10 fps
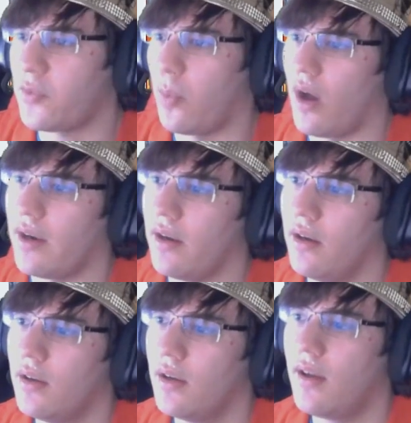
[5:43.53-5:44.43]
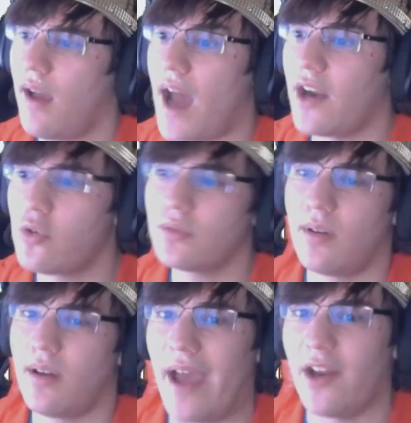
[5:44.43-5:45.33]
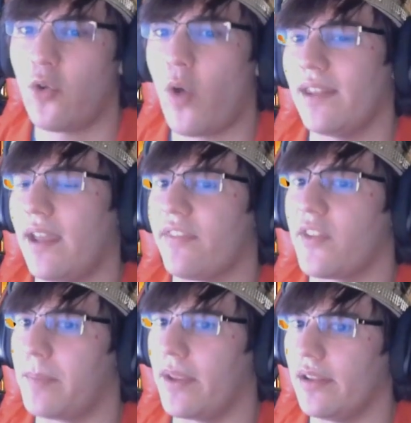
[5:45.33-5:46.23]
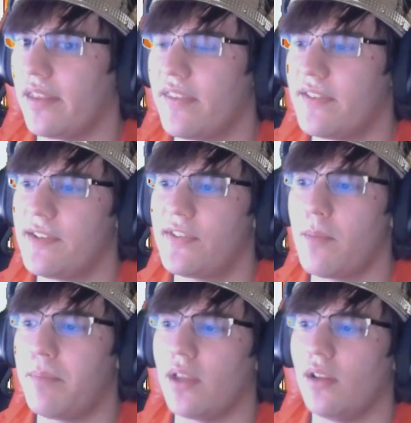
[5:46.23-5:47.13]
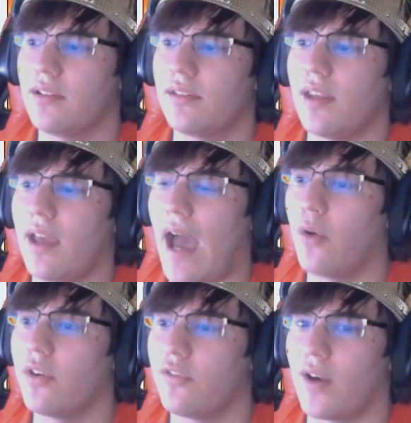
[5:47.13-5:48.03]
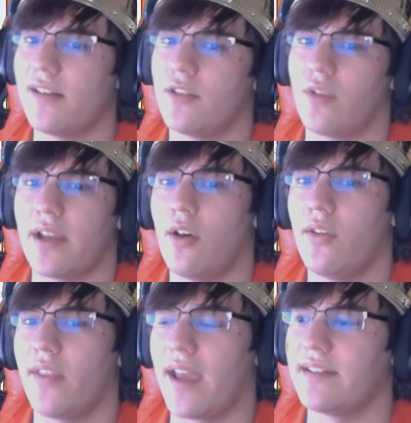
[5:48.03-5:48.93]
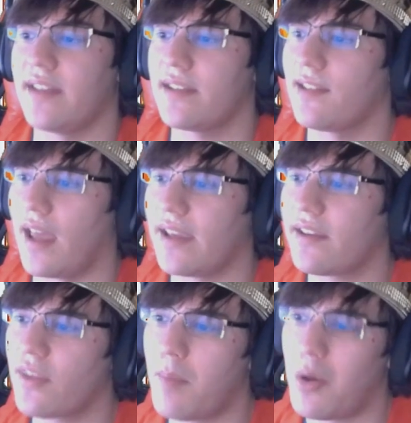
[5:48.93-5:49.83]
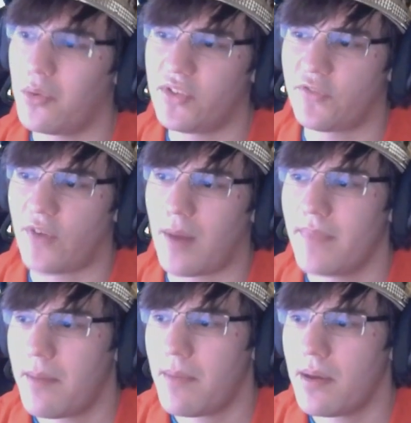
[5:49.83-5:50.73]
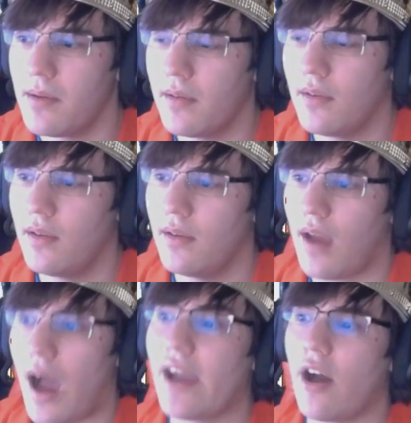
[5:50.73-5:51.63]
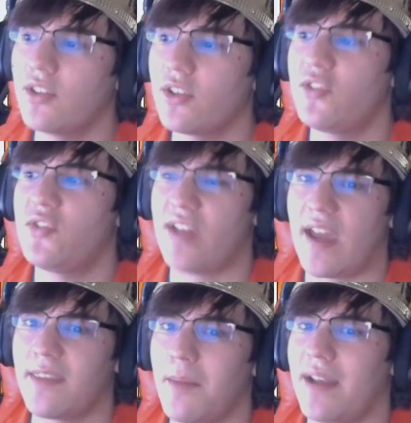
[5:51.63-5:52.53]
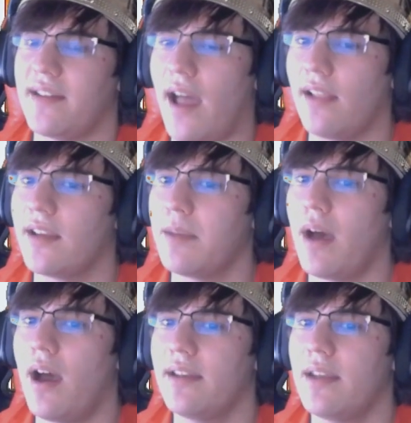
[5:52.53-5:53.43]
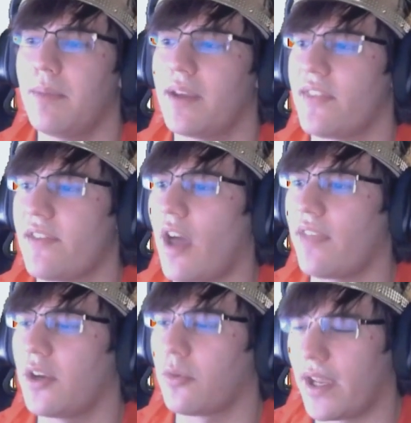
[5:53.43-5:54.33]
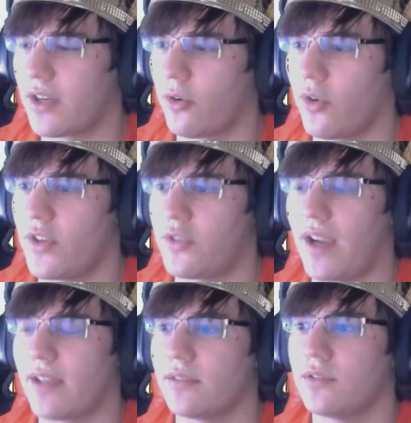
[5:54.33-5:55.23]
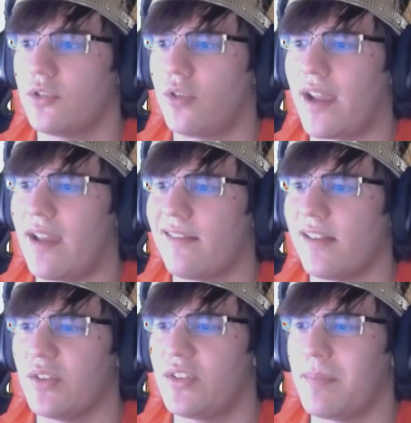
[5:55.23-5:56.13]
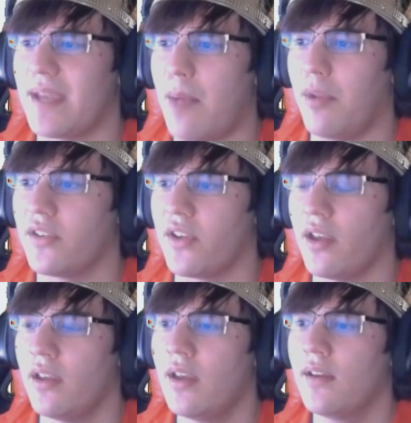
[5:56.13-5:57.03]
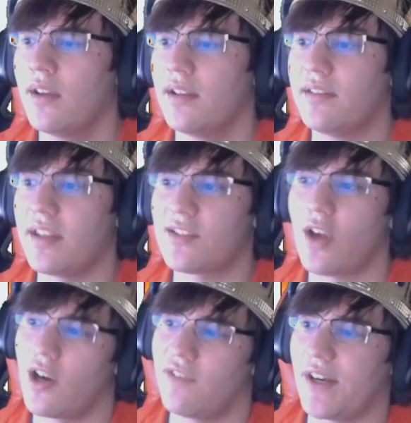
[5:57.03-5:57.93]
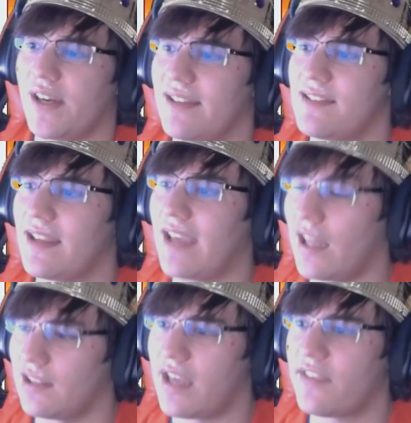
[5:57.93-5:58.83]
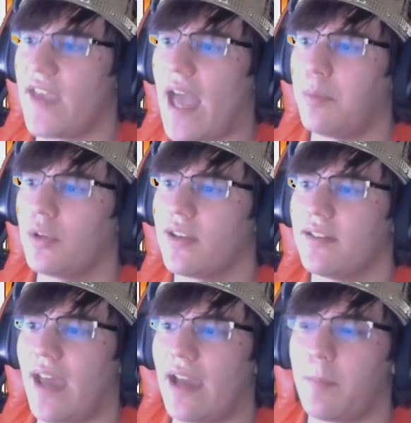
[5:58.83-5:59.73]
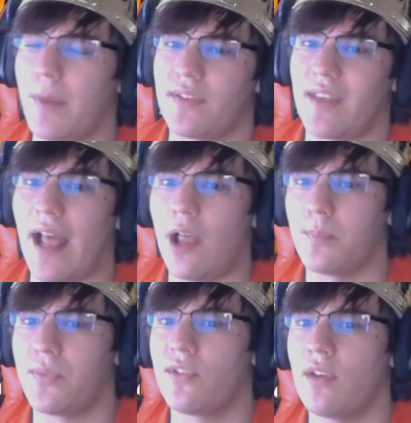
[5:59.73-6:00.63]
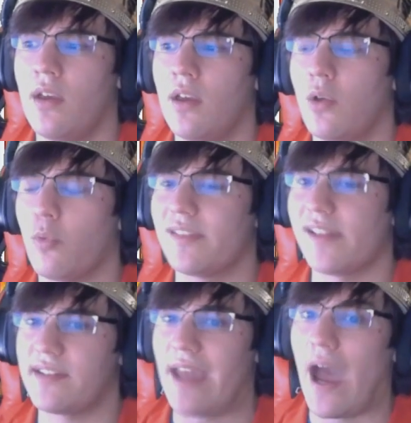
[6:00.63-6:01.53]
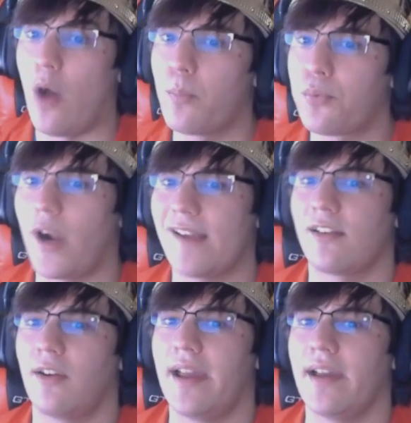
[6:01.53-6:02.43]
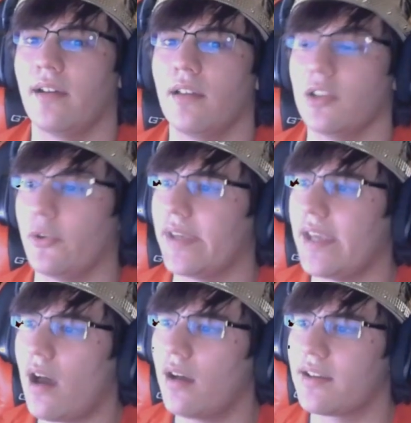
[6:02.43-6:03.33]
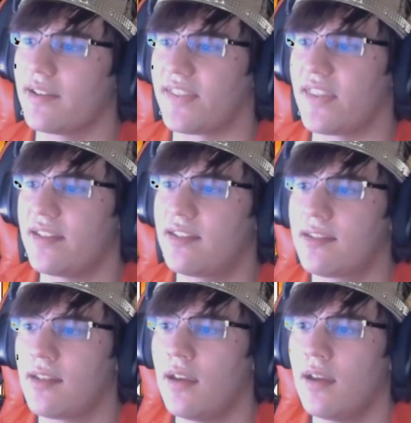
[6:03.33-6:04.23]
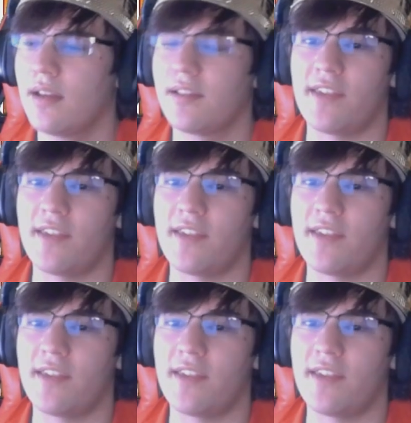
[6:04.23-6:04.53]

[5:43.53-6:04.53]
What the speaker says: one. I don't quite like this build. This is the build out of Regidrago that I dislike the most from them. I understand the mentality behind it because they've got the Oranguru and the trekking shoes to be able to discard very easily. I like the Appleton tech because it helps with just out-pressuring Lugia, because this does